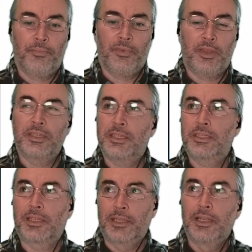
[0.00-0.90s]
This
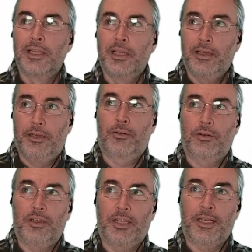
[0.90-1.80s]
is
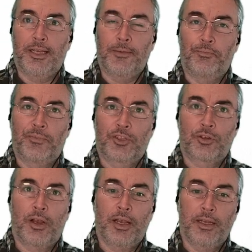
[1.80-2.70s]
literally
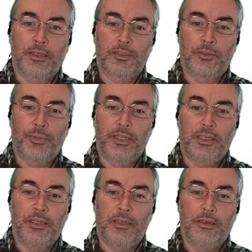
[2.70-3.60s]
trying to
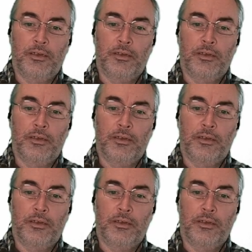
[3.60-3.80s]
be